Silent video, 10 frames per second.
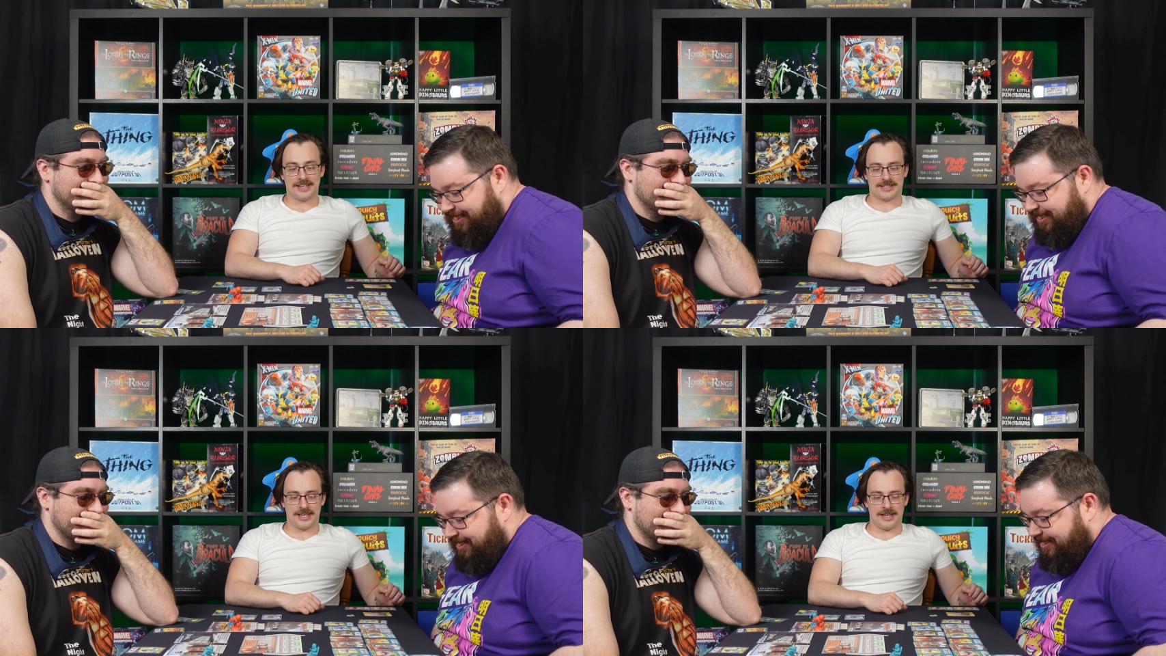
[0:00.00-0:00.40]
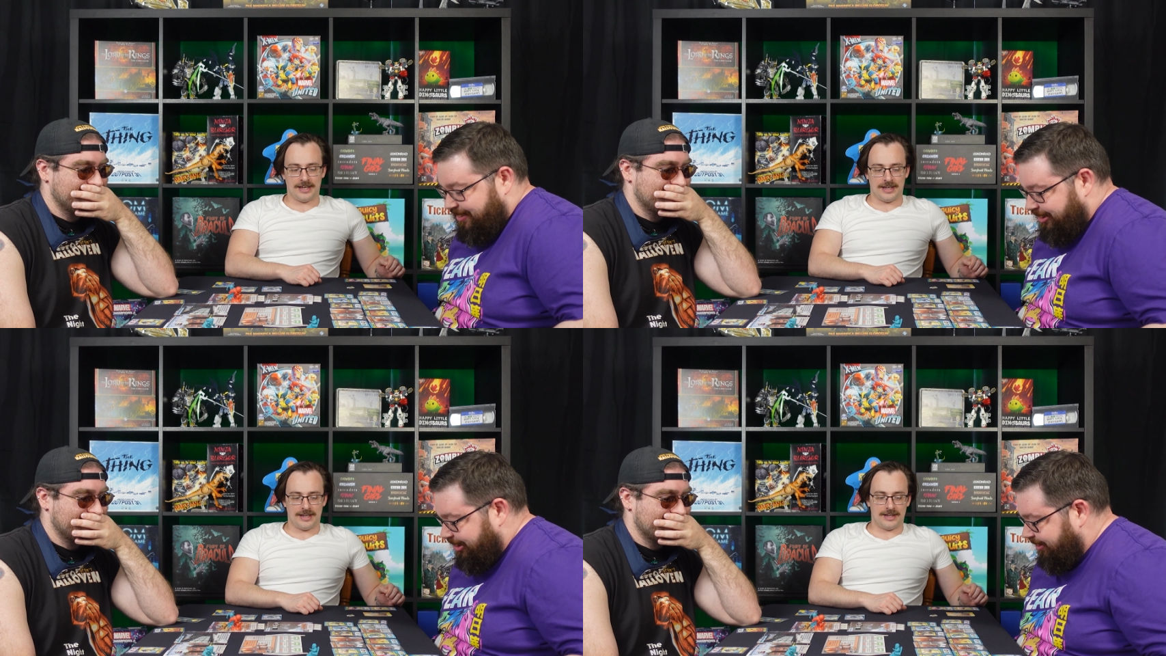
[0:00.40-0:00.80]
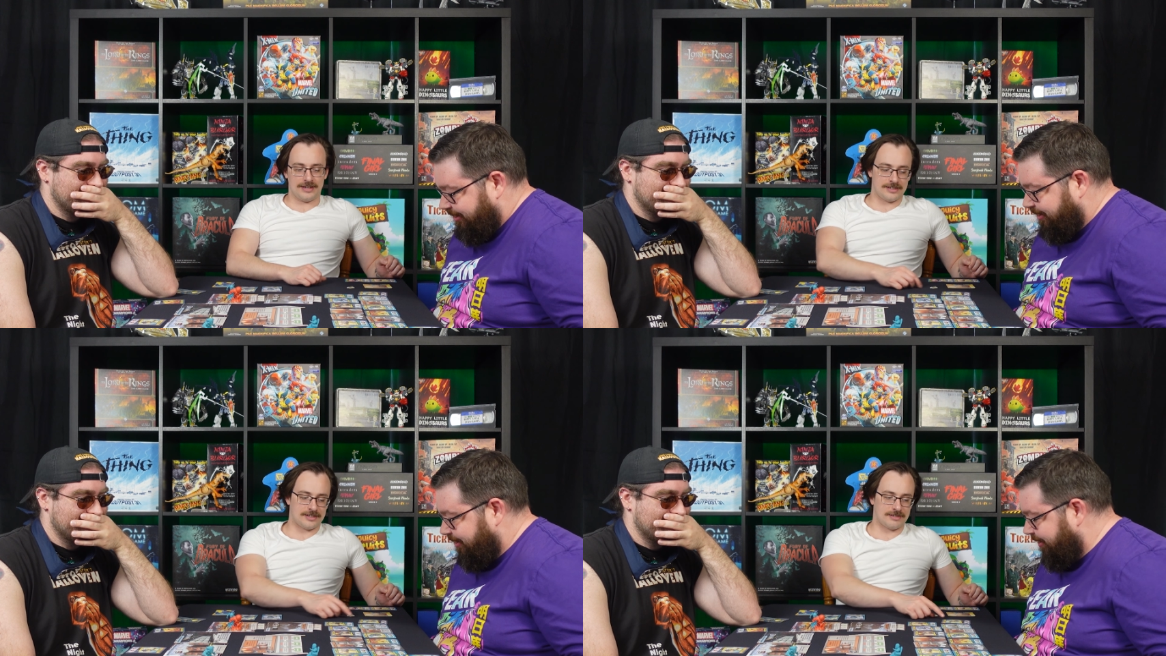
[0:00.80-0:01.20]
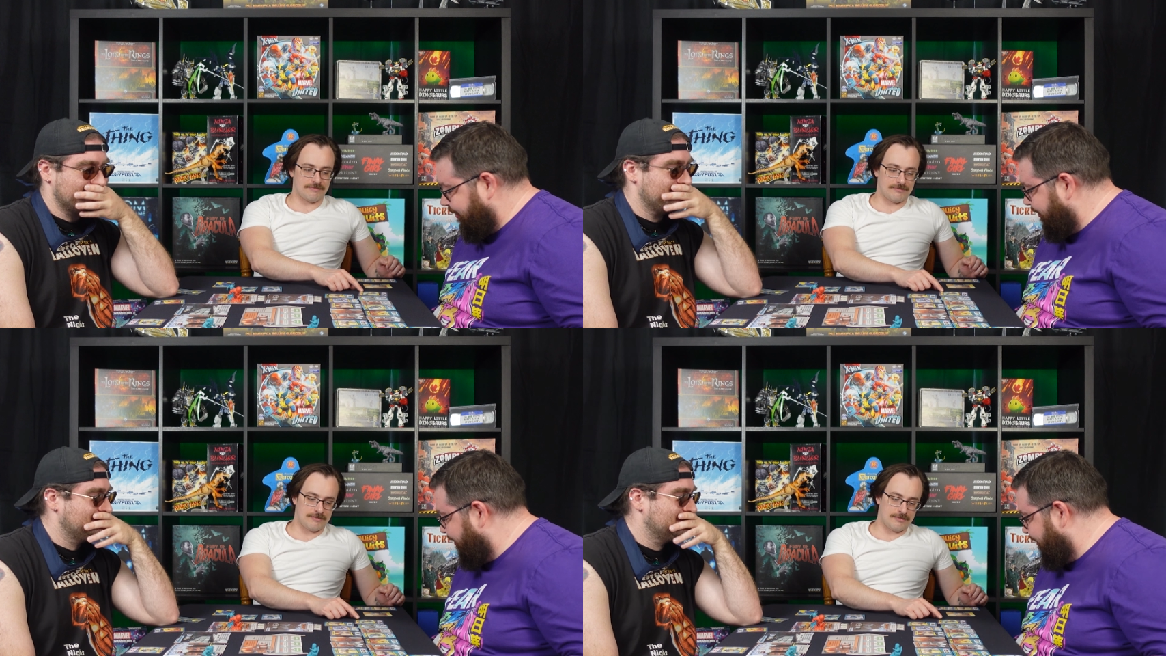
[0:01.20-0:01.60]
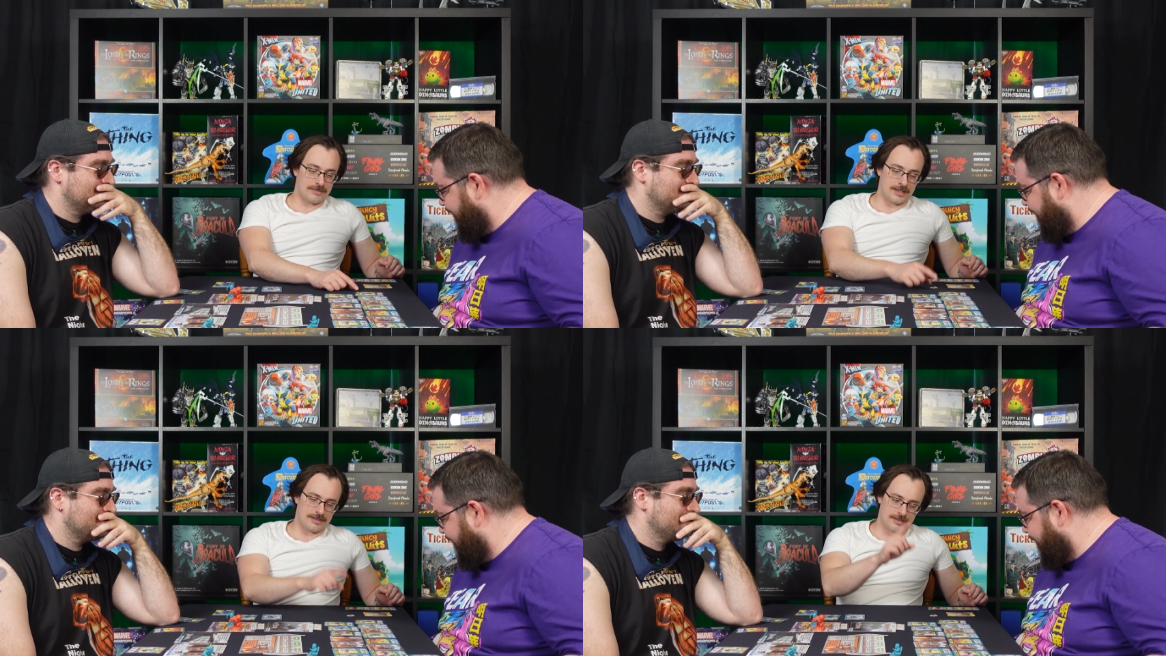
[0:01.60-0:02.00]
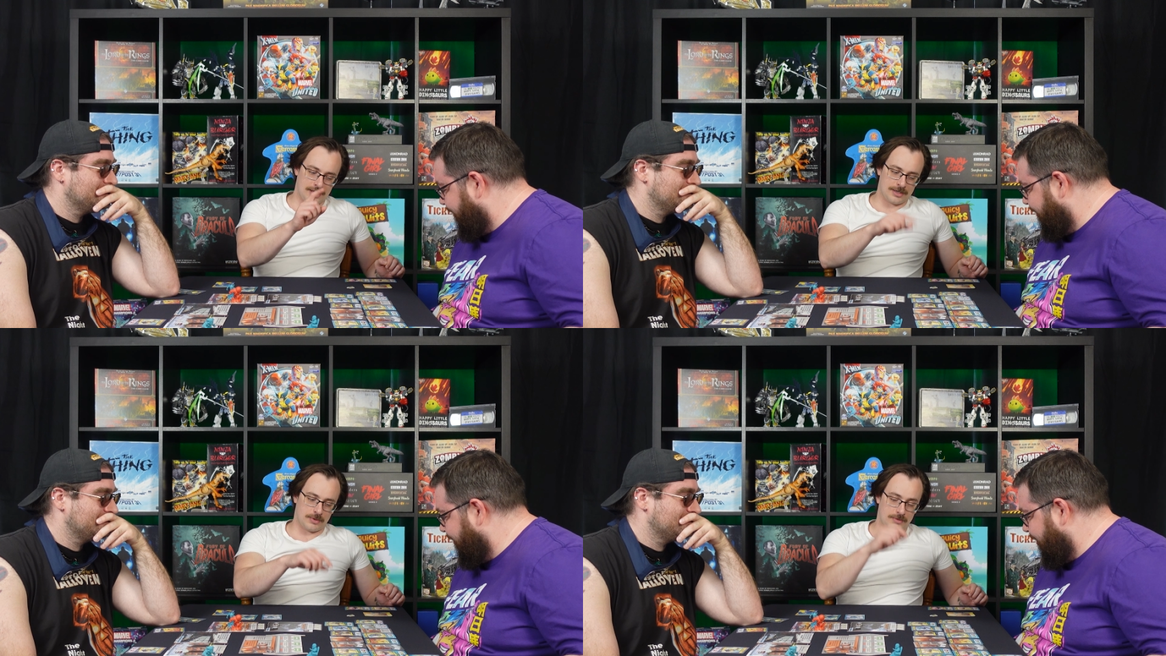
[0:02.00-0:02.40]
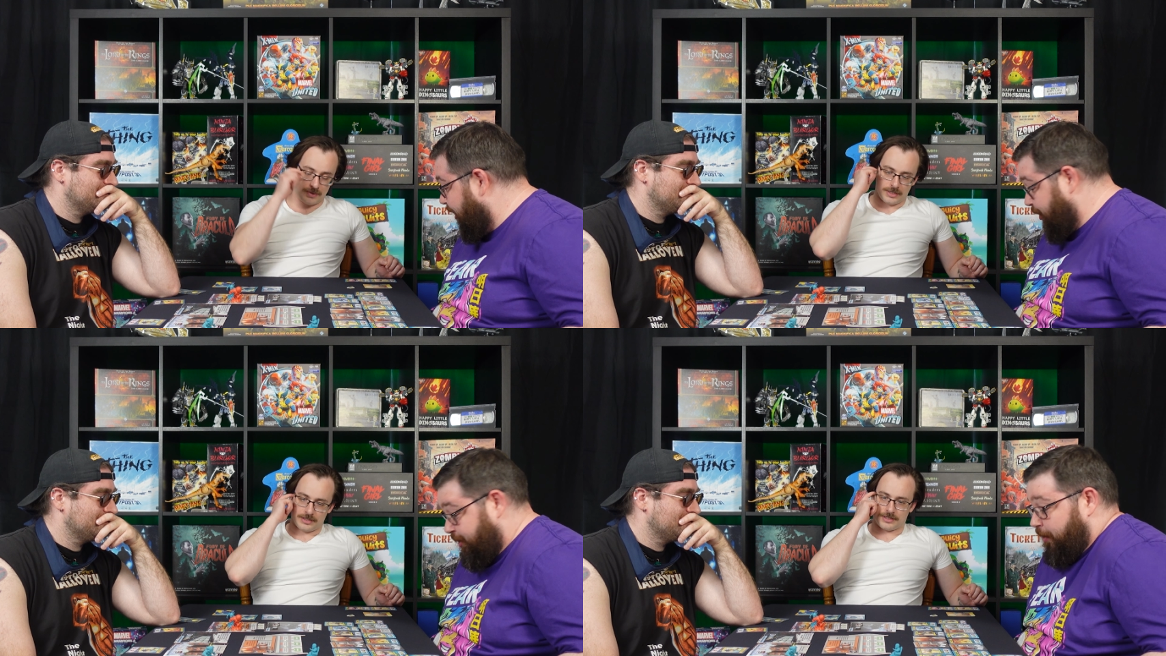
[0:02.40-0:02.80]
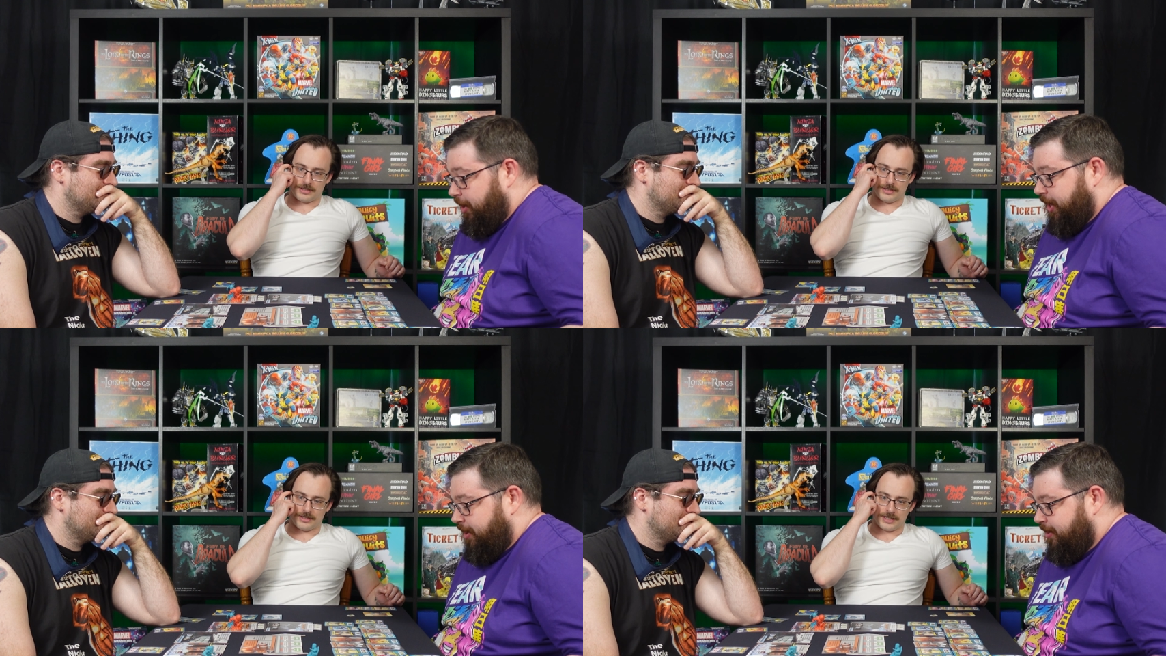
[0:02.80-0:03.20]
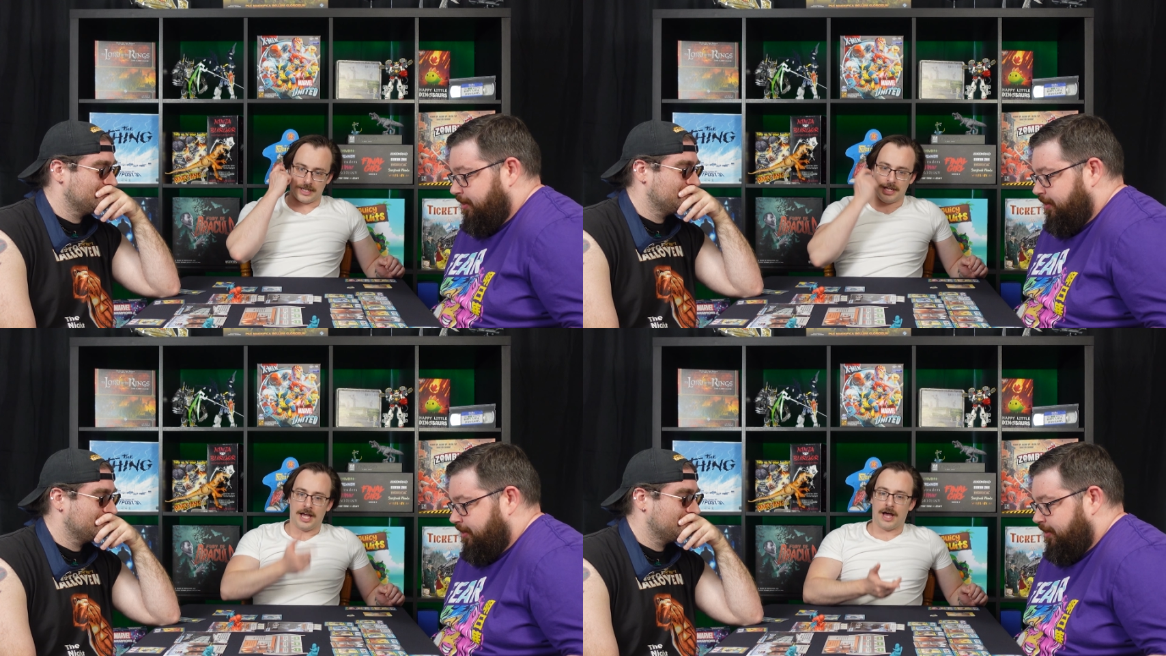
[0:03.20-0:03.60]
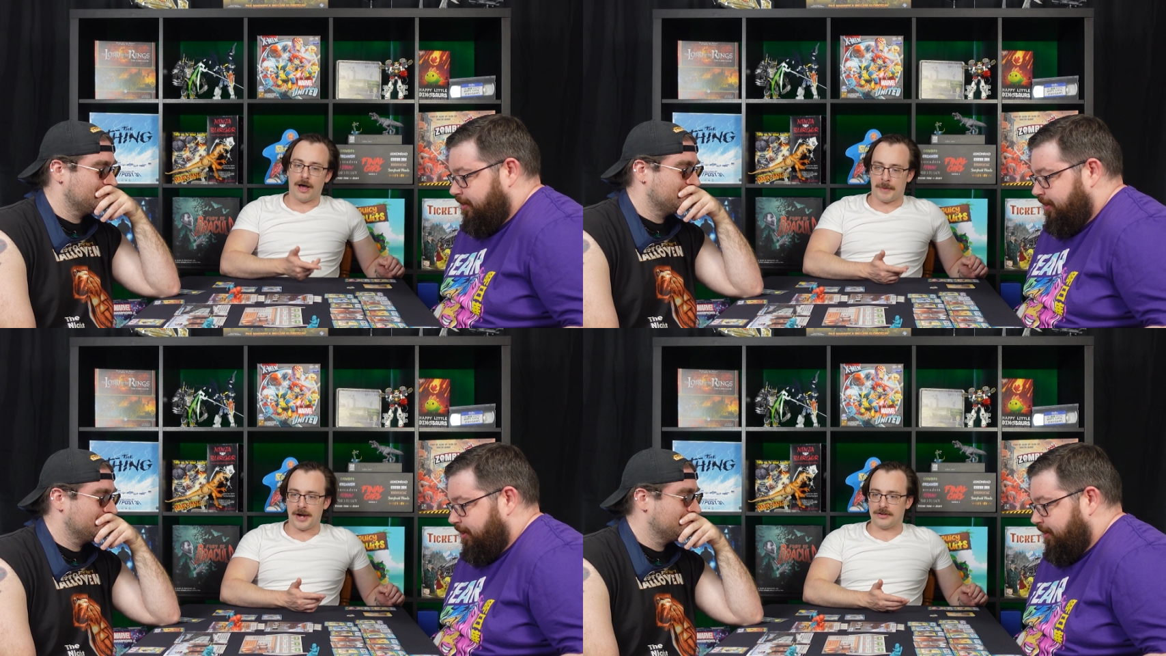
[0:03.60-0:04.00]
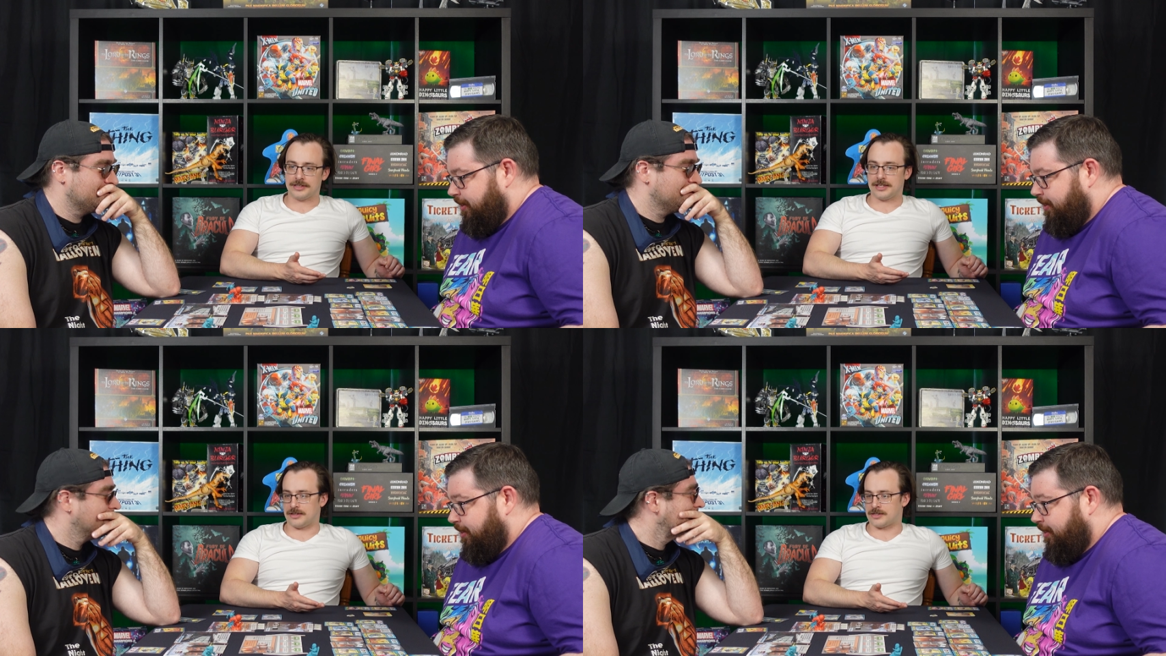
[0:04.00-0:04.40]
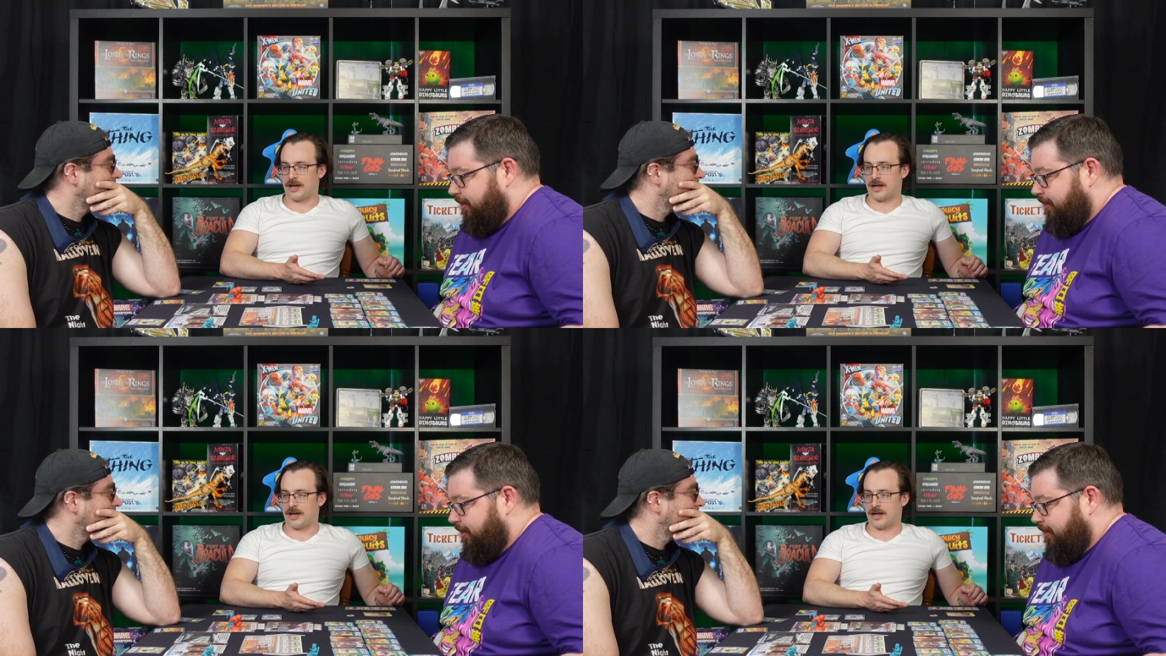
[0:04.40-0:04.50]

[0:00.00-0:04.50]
Speaker 1: this is. This one was. A story. Apparently the